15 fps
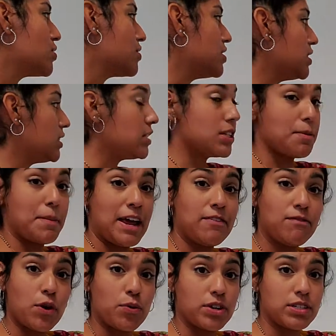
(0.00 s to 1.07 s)
this is the main
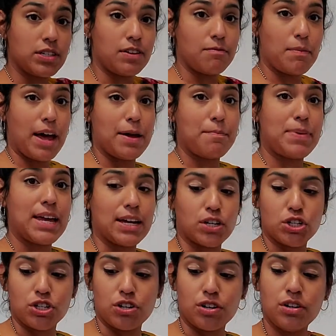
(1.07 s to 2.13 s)
focus of my
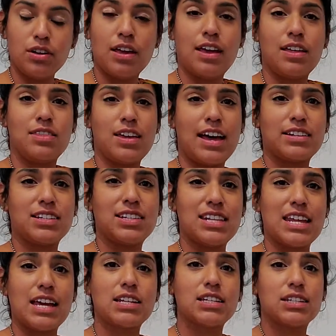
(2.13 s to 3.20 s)
picture. That's
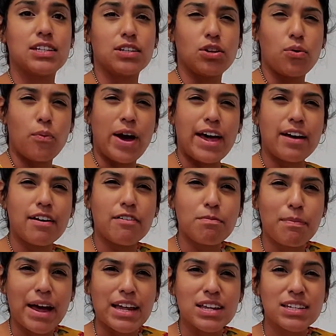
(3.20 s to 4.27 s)
the silhouette of
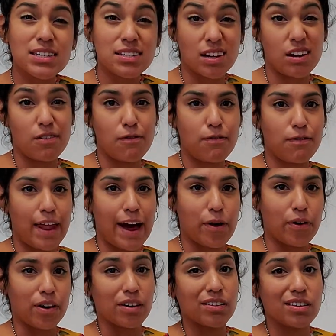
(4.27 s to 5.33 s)
my
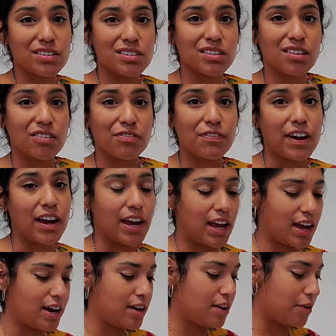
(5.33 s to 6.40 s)
sunflower. It looks a little funky,
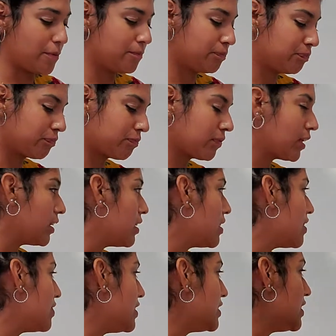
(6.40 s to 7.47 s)
I know.
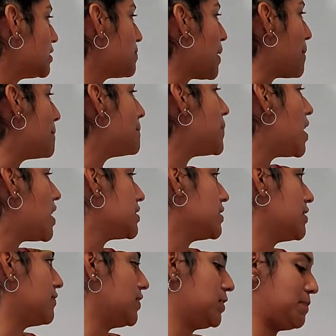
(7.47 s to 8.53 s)
This is my
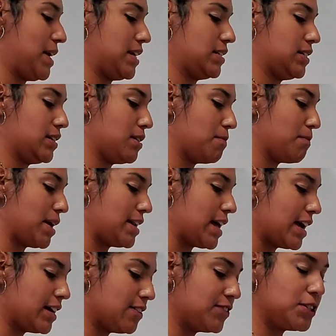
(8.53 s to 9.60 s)
positive space. My
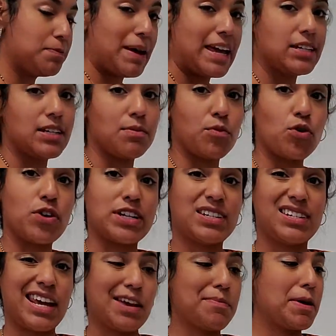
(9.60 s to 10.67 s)
negative space, I'm going to
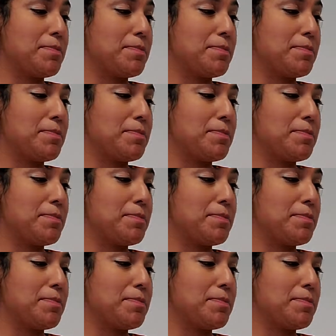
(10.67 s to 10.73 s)
take my